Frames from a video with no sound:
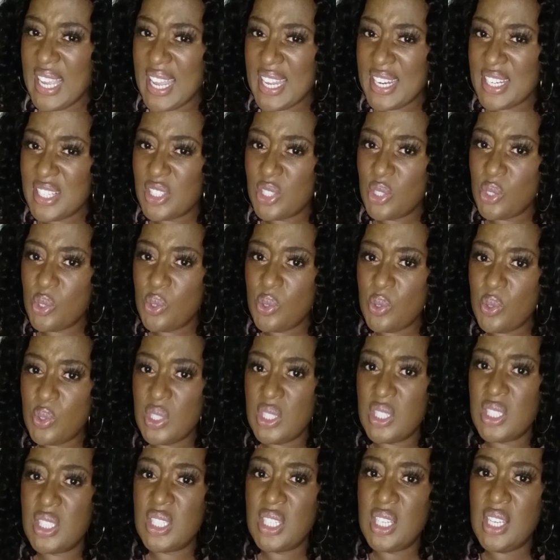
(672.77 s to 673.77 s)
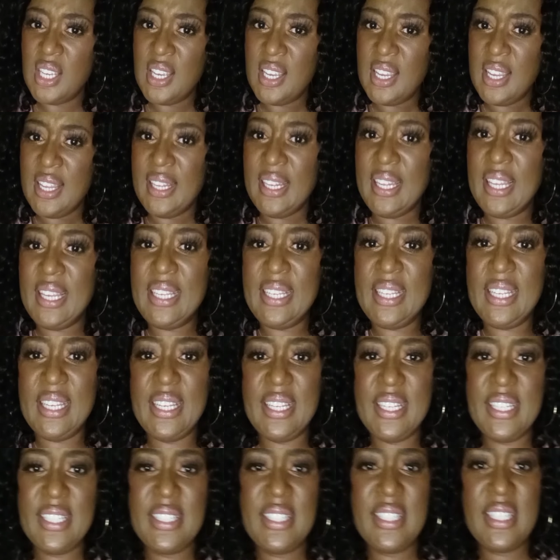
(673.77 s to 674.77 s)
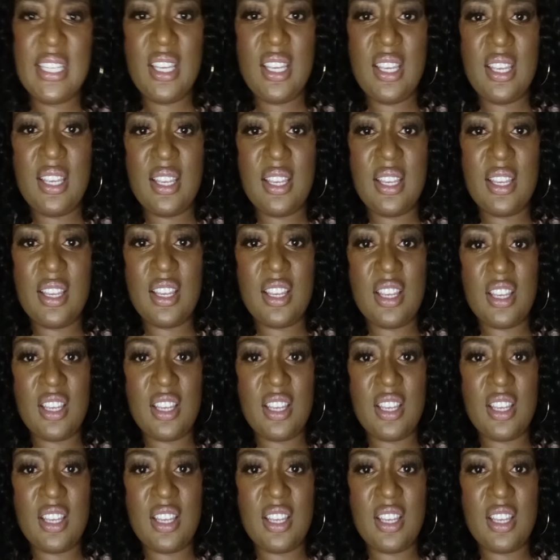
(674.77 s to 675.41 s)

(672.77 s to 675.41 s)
attitudes? Like, is it